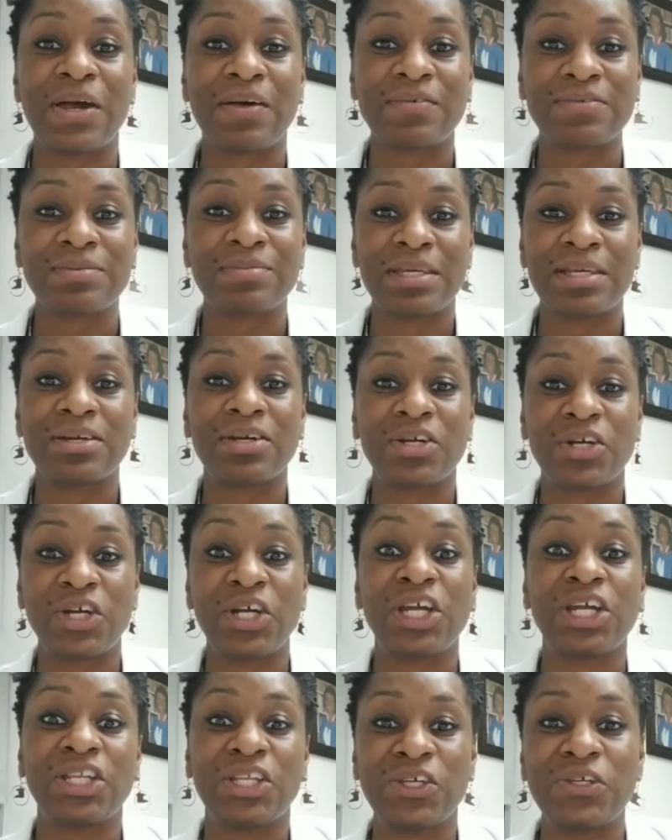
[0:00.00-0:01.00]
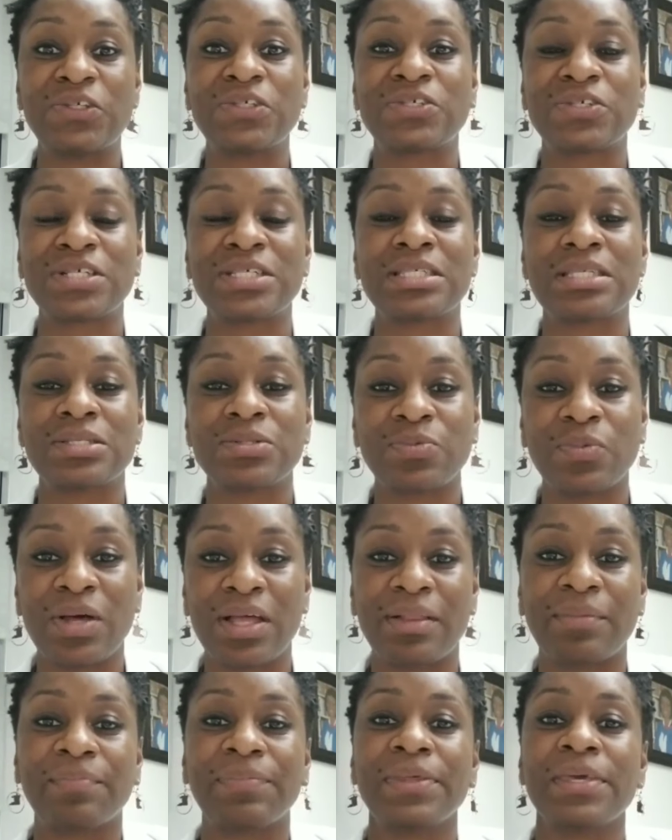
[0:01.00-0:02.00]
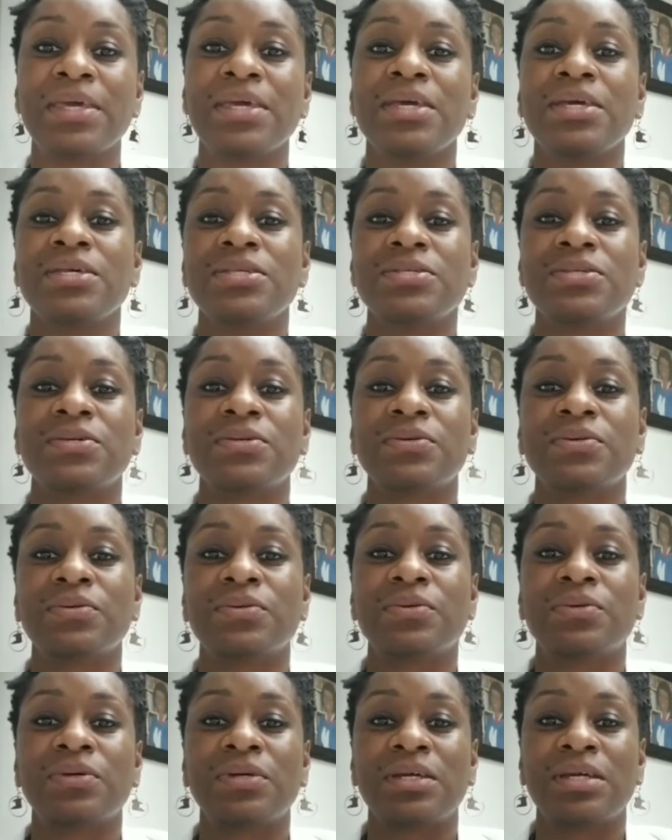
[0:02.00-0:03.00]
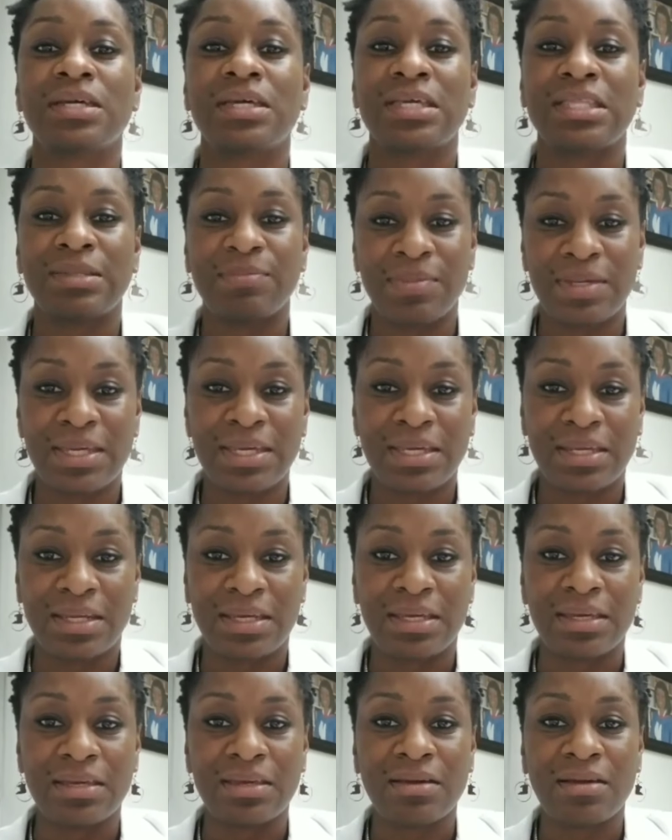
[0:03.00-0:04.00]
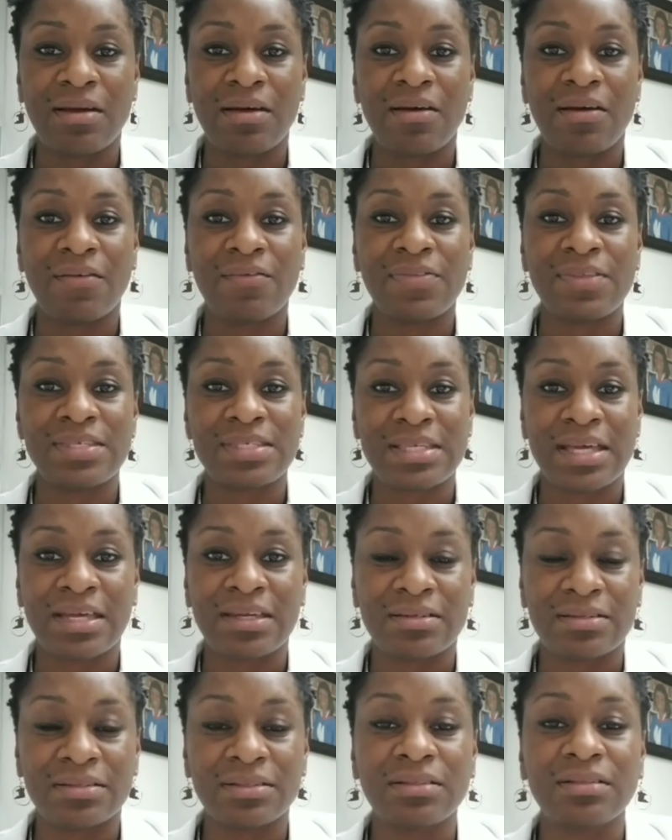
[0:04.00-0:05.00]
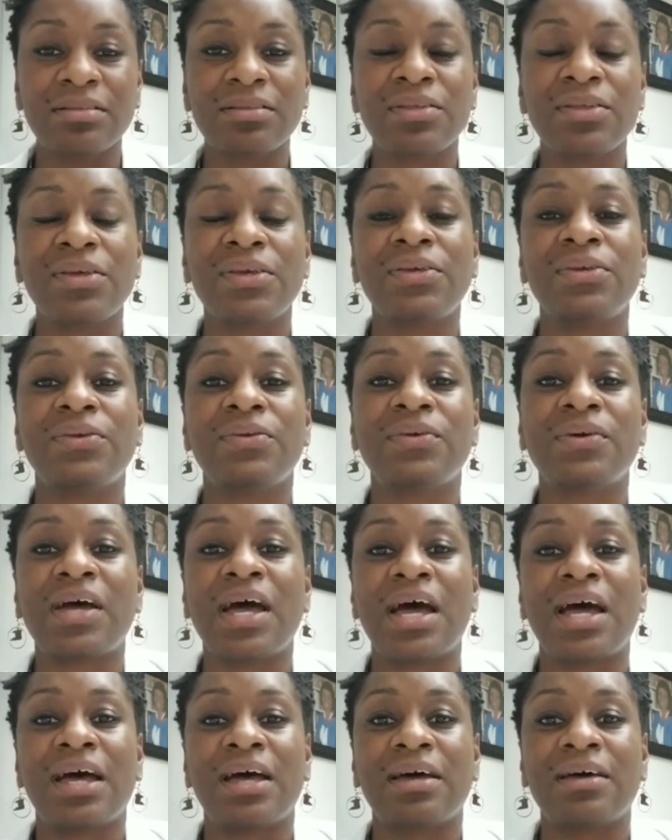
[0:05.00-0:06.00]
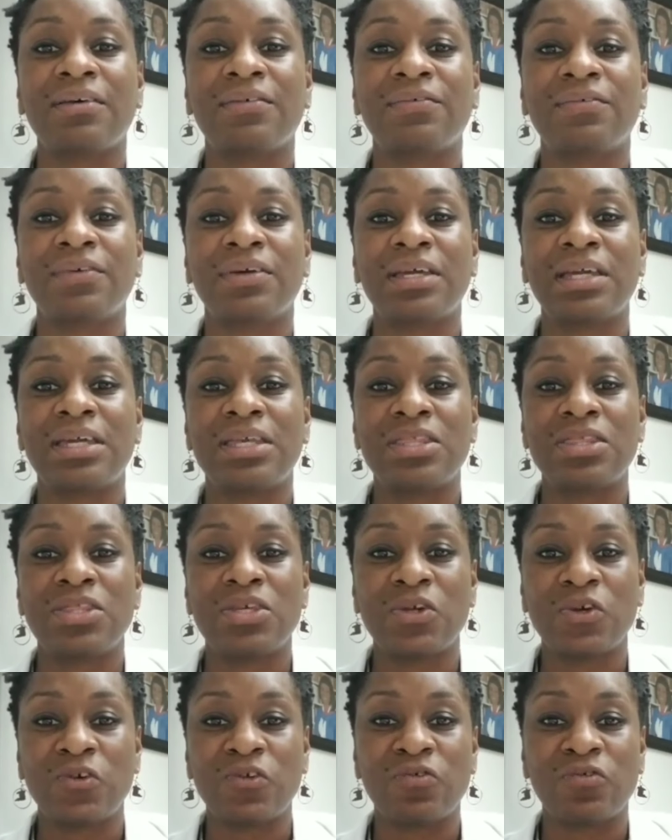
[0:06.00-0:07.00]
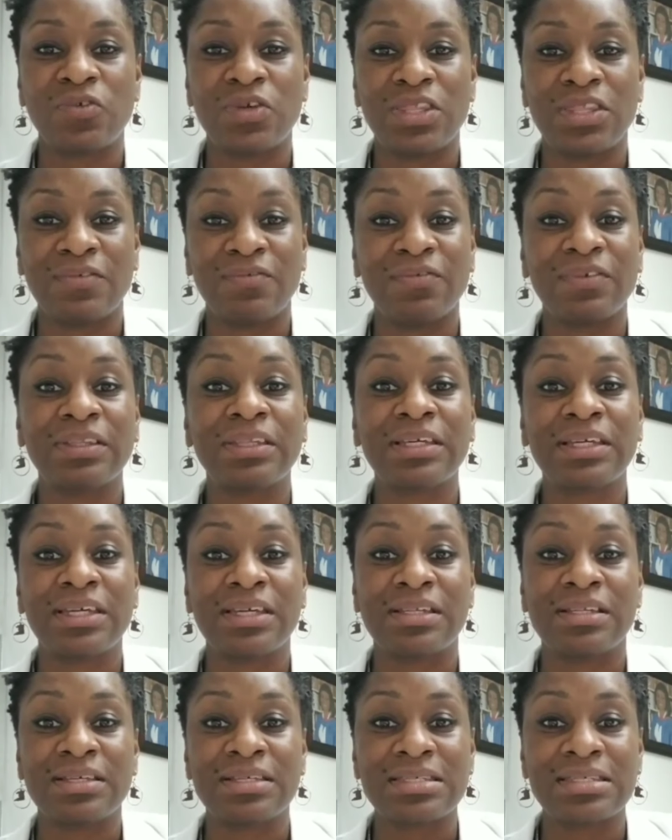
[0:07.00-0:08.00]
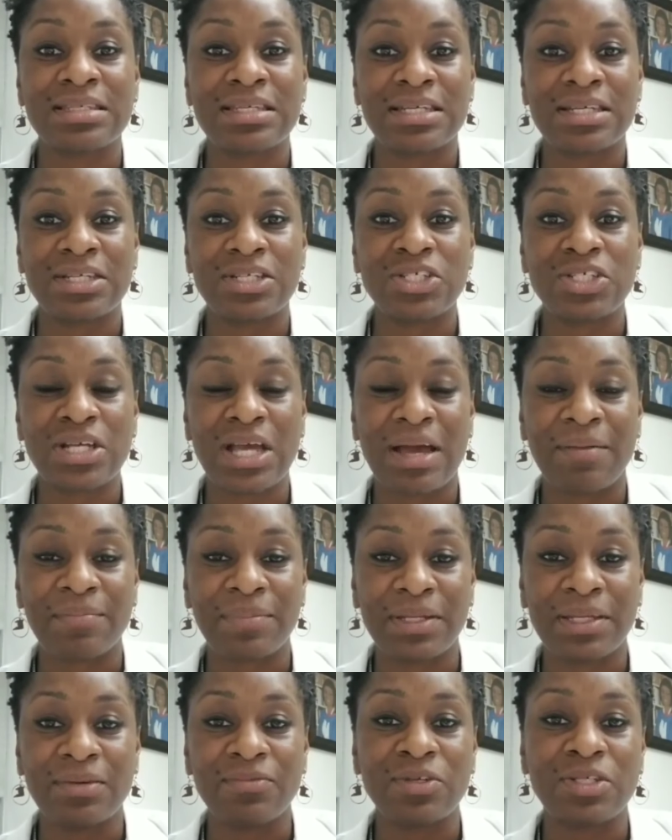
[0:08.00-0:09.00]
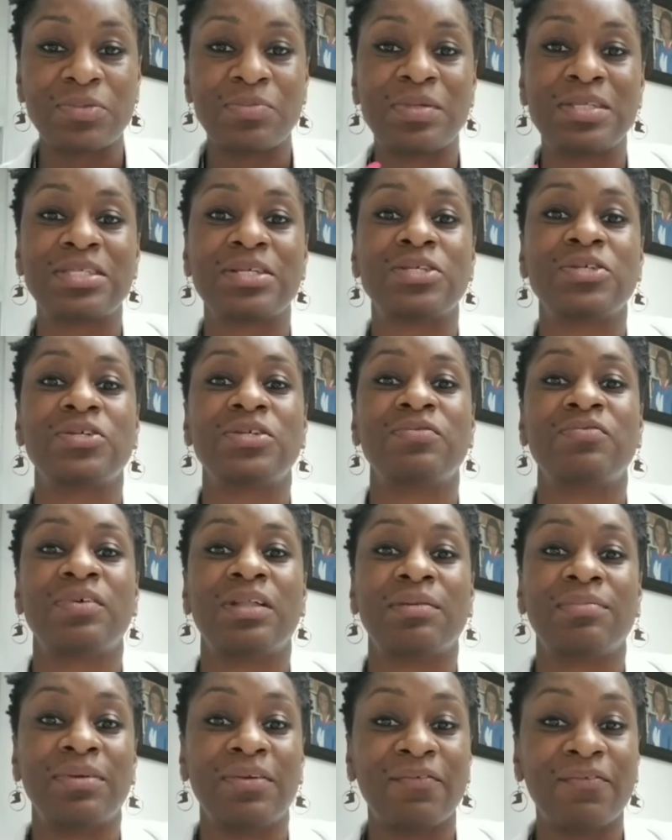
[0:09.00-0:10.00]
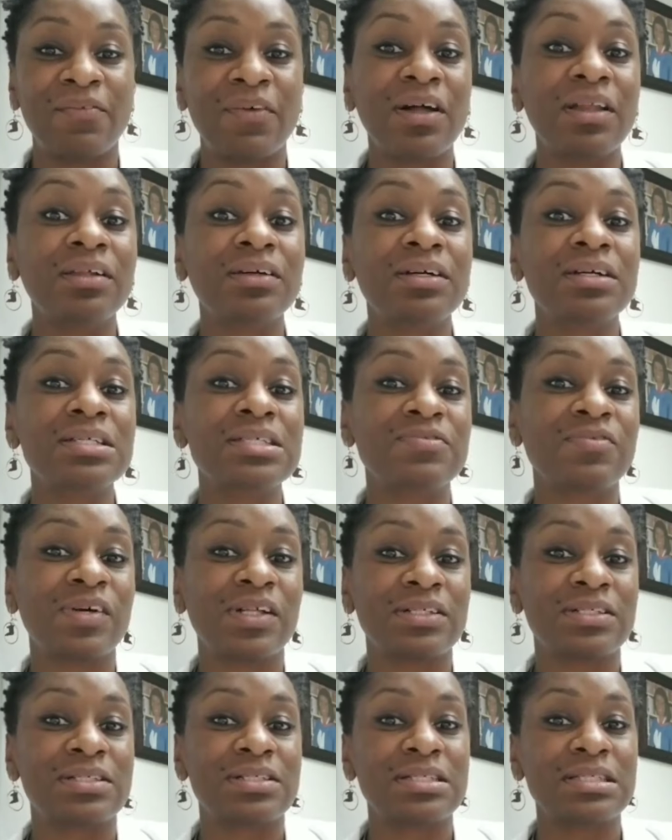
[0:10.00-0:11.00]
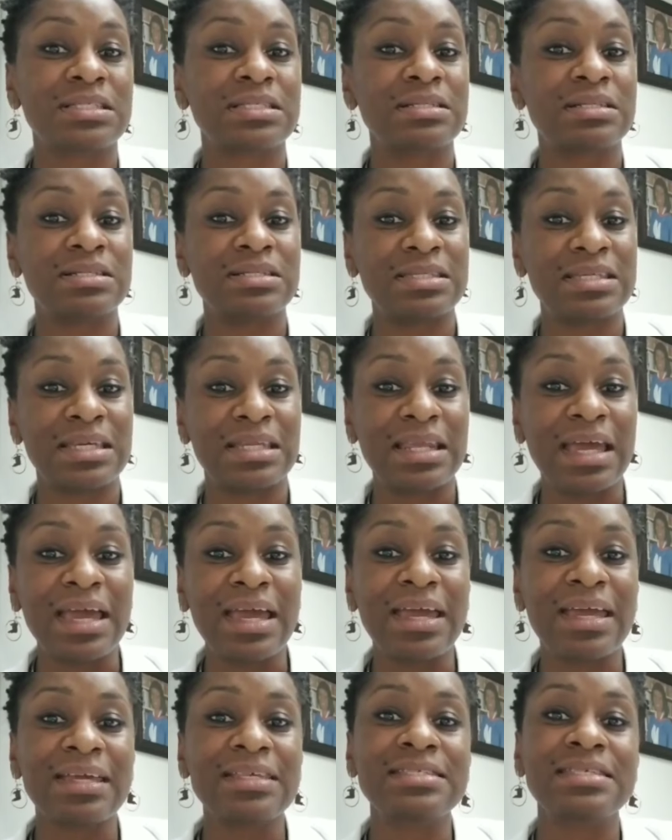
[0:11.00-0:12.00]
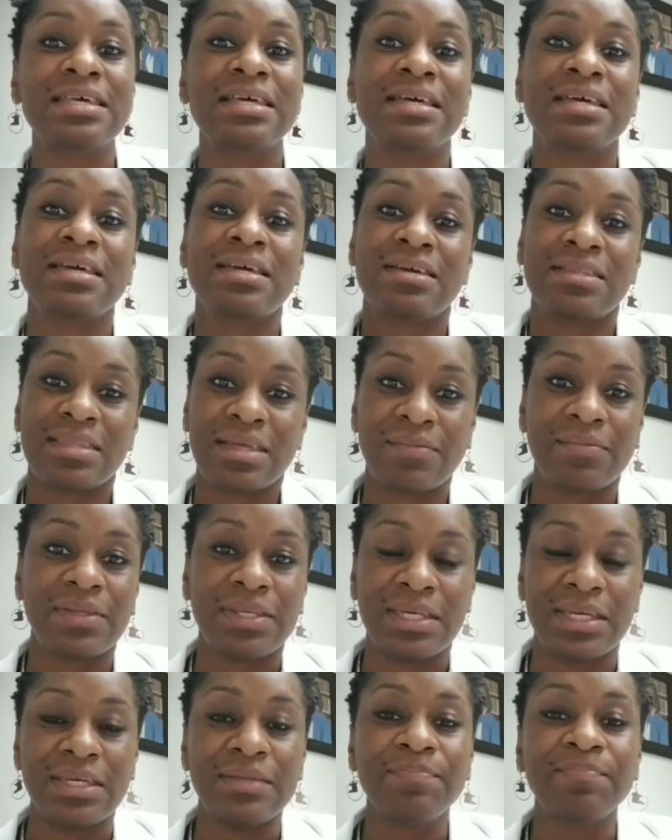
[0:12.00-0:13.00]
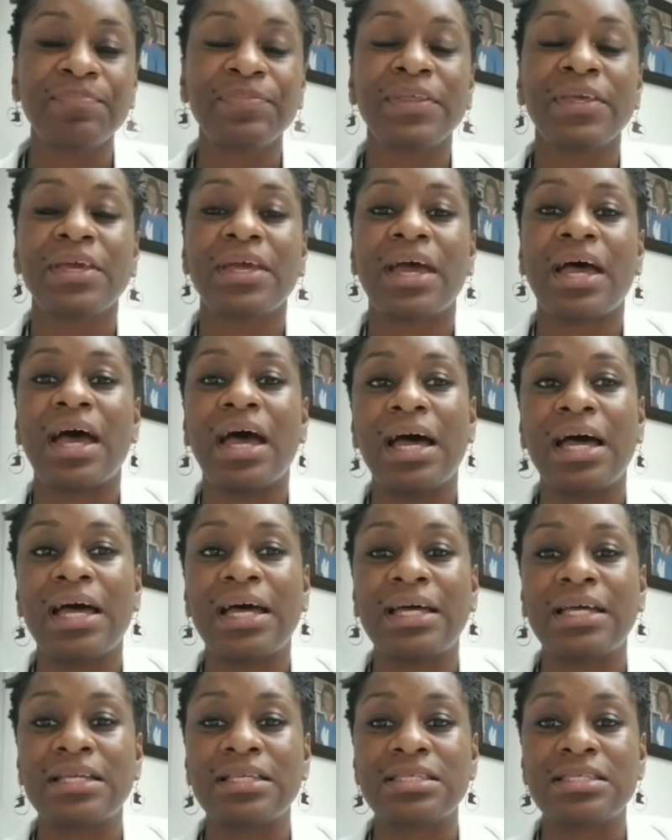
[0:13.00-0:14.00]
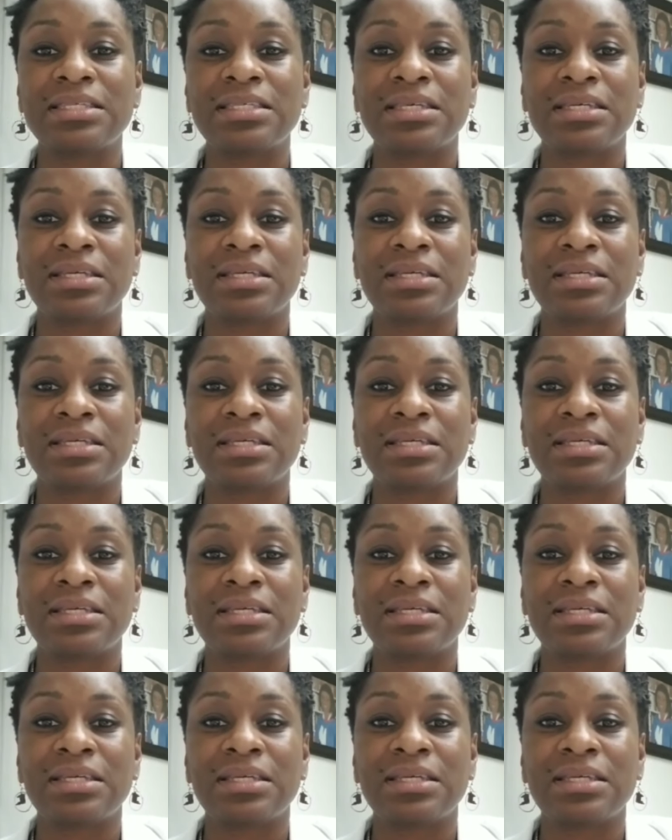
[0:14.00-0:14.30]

have something occurring in the uterus as well. So in the beginning of the cycle, you have in the ovary the follicular stage happening, which means that you're developing follicles. Follicles contain eggs that we need. And